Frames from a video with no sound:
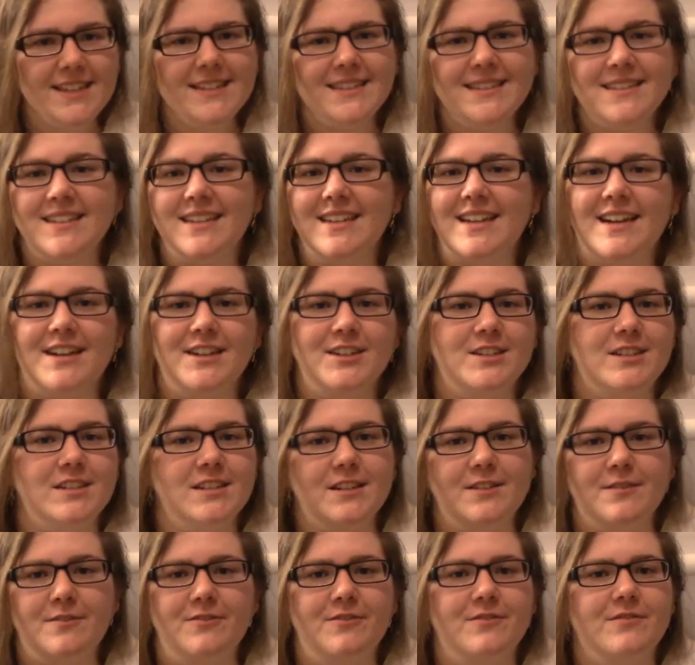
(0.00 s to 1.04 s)
See, I should
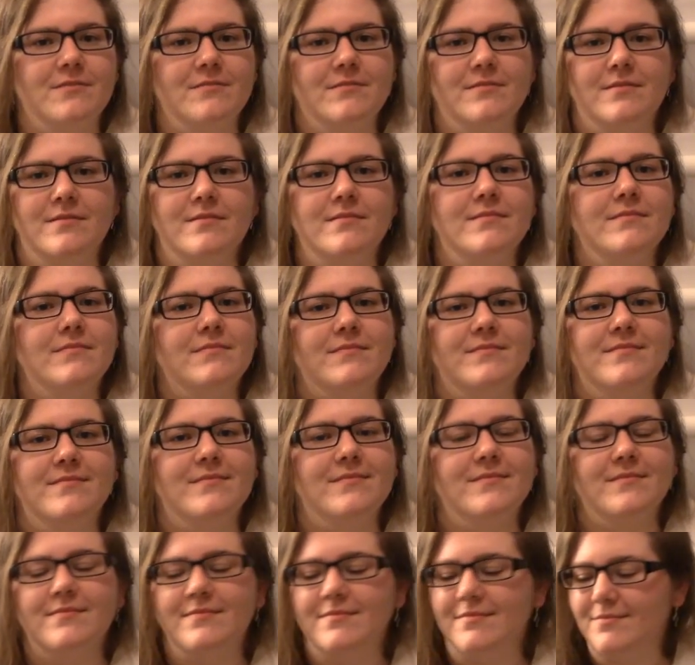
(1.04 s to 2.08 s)
have,
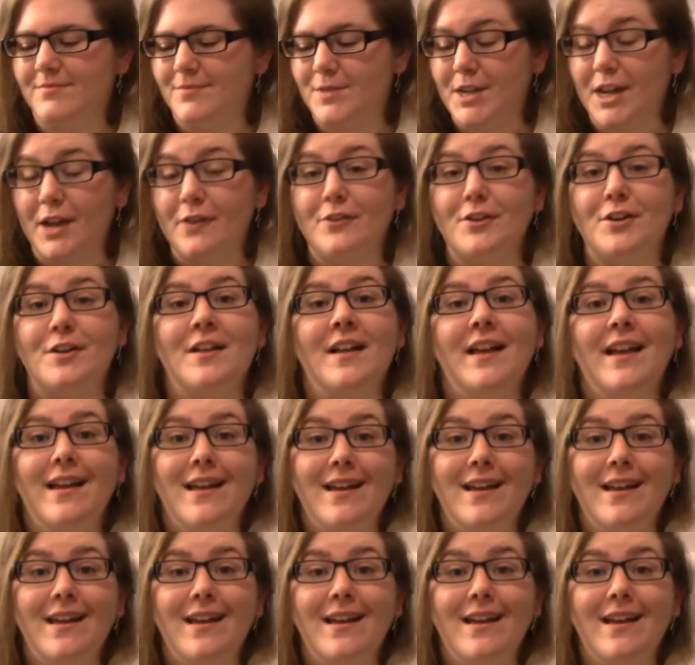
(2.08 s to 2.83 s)
whatever.